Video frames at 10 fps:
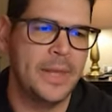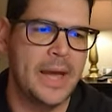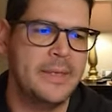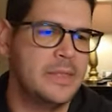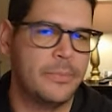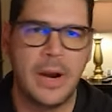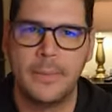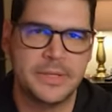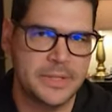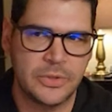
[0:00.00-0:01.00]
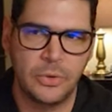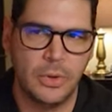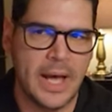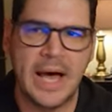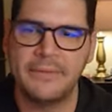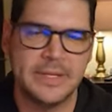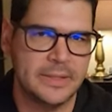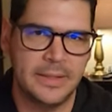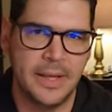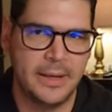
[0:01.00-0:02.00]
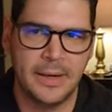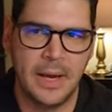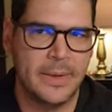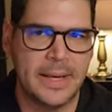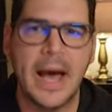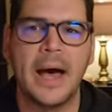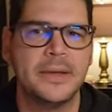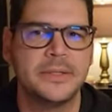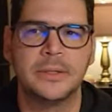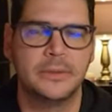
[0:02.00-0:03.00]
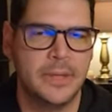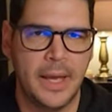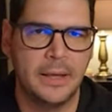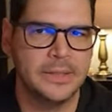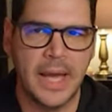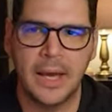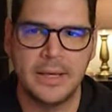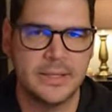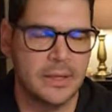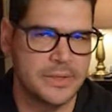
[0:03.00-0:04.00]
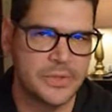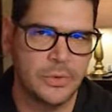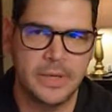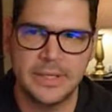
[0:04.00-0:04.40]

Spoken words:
I think the premise is cool. Obviously, like, I'm a guy, so hell yeah, he's got a sword.